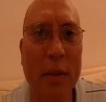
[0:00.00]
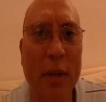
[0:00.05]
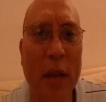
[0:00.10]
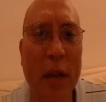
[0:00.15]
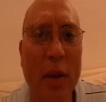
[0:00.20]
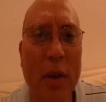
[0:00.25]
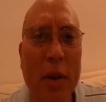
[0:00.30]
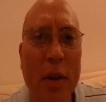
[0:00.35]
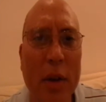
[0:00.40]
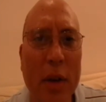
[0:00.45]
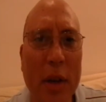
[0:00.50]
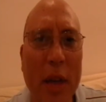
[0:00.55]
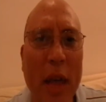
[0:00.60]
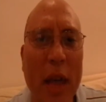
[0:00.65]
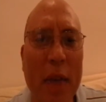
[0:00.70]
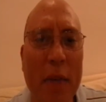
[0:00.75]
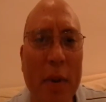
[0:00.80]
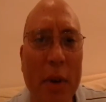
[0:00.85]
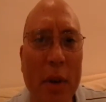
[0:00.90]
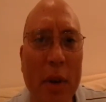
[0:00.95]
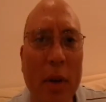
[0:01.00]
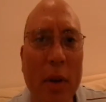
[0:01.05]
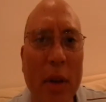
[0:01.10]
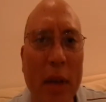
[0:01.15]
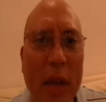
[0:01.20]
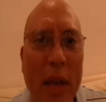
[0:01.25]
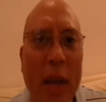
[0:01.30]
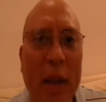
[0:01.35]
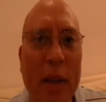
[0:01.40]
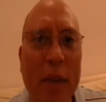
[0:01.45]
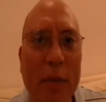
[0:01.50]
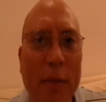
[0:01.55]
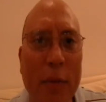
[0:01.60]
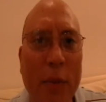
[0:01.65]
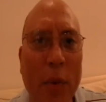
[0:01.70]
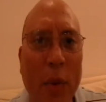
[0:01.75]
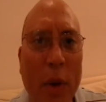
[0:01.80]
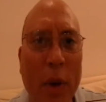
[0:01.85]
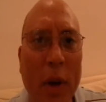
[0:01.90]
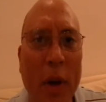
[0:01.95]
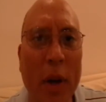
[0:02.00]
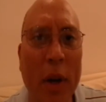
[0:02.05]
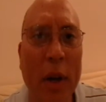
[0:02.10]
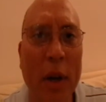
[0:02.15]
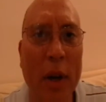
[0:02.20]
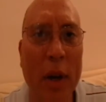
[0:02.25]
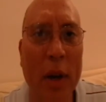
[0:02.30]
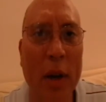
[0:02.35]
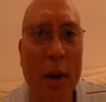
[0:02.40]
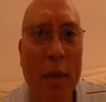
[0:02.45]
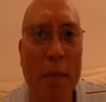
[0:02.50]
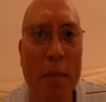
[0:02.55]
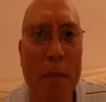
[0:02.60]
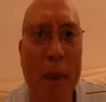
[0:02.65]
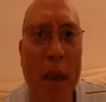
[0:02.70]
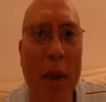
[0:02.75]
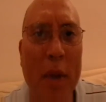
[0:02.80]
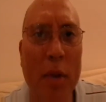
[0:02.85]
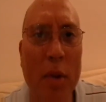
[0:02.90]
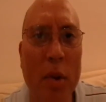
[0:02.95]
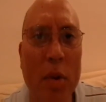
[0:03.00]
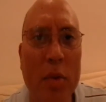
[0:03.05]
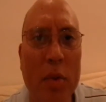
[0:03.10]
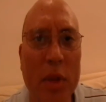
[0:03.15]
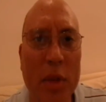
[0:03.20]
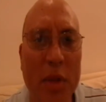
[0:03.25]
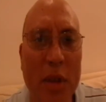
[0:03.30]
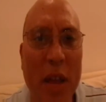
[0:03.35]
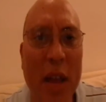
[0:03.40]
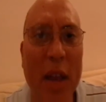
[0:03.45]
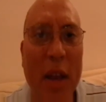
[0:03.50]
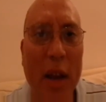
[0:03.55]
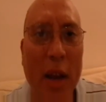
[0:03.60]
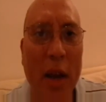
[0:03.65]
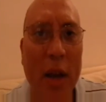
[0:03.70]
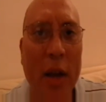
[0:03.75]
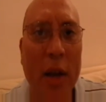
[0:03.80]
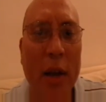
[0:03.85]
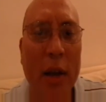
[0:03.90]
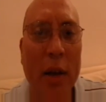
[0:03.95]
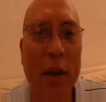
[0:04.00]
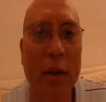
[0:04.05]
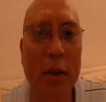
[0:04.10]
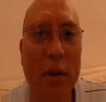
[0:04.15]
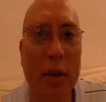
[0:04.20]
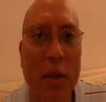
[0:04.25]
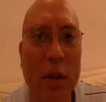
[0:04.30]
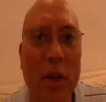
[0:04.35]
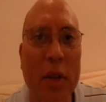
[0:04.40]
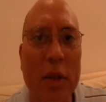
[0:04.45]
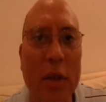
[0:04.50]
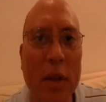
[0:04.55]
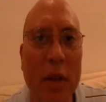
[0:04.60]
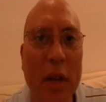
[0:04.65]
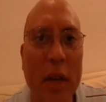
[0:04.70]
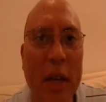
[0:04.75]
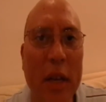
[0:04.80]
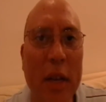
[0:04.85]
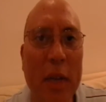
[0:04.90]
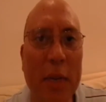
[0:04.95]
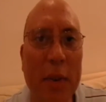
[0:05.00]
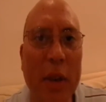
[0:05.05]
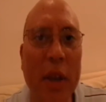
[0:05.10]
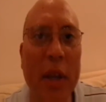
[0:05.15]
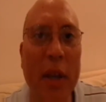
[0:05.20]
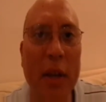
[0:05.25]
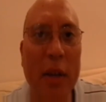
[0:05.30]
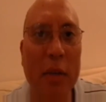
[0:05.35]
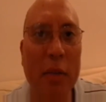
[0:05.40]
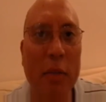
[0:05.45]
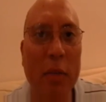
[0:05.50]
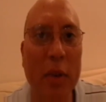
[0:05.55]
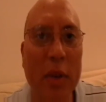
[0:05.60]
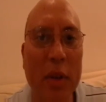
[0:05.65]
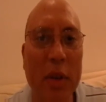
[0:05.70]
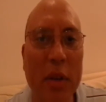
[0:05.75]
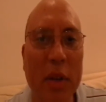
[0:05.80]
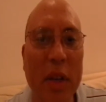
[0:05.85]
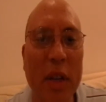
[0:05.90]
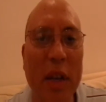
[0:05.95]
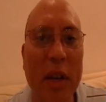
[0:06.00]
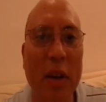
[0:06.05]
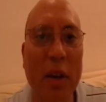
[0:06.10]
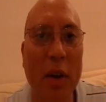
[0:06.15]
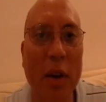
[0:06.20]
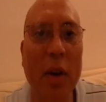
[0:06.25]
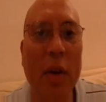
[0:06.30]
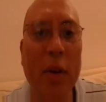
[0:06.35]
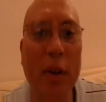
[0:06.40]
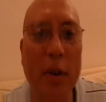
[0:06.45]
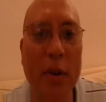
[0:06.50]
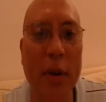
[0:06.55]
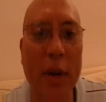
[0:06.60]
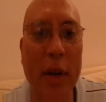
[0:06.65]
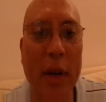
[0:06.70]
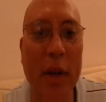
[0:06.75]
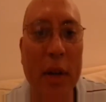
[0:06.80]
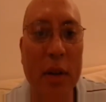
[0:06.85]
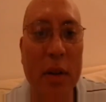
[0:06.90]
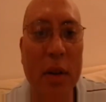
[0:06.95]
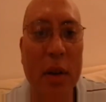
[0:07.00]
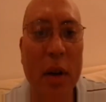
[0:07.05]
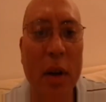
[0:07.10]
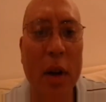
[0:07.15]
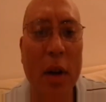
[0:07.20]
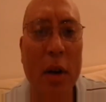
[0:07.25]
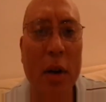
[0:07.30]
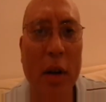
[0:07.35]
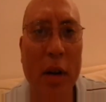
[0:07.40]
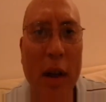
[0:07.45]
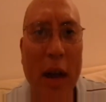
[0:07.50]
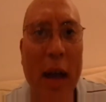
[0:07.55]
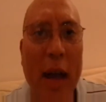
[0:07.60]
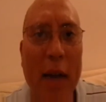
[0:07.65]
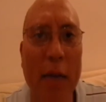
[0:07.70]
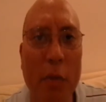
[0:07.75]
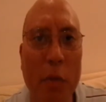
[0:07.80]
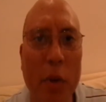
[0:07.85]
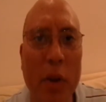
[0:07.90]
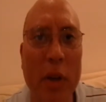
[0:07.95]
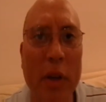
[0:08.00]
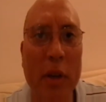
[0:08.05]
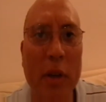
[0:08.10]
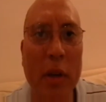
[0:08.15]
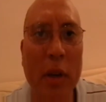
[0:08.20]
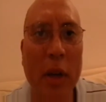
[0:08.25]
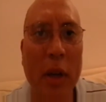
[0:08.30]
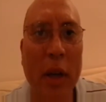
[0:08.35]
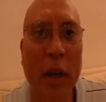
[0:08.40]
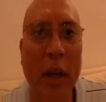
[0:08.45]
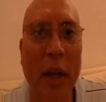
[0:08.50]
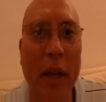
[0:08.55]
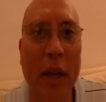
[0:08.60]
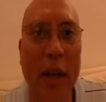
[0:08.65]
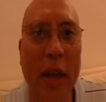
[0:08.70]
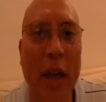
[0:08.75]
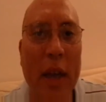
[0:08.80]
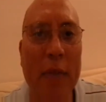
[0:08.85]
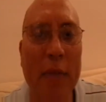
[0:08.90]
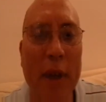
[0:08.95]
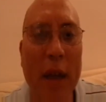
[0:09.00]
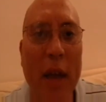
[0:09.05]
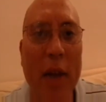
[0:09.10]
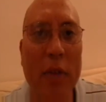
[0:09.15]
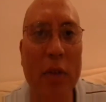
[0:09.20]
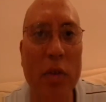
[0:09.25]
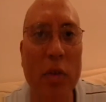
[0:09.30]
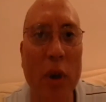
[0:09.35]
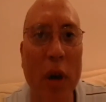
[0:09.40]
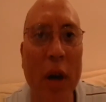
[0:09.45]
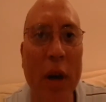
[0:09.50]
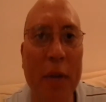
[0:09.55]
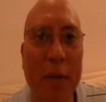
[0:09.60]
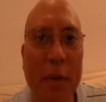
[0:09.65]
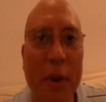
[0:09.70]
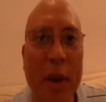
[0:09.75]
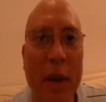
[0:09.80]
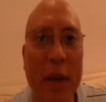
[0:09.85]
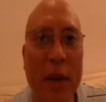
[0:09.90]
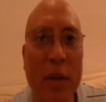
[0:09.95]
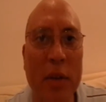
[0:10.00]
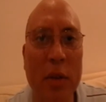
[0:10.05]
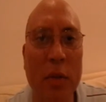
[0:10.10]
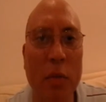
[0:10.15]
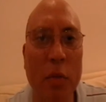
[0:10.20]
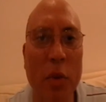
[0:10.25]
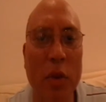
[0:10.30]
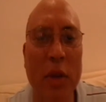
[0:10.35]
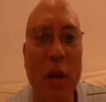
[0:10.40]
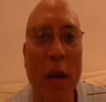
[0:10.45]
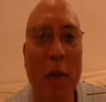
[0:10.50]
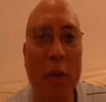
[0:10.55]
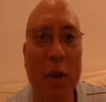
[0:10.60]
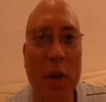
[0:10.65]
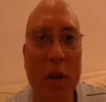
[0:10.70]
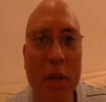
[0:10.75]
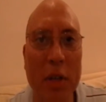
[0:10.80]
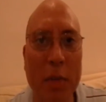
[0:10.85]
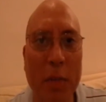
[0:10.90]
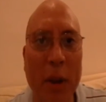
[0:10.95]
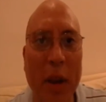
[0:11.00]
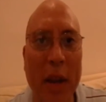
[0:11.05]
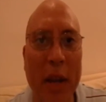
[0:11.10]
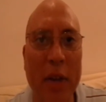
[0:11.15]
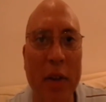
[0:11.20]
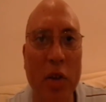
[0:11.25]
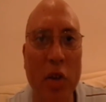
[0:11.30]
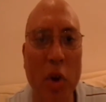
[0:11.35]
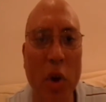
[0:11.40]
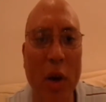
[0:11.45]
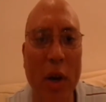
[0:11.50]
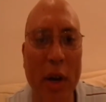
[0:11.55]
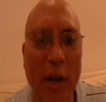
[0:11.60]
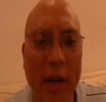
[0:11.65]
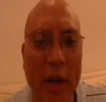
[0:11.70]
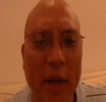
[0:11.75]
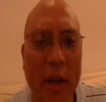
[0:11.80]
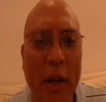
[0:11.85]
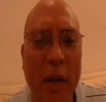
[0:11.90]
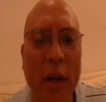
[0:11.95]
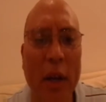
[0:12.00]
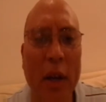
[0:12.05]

That could have gave a little hint for Manuel Zanella to just leave then when you get earthquake, not when it came down to unrest, which I will explain shortly.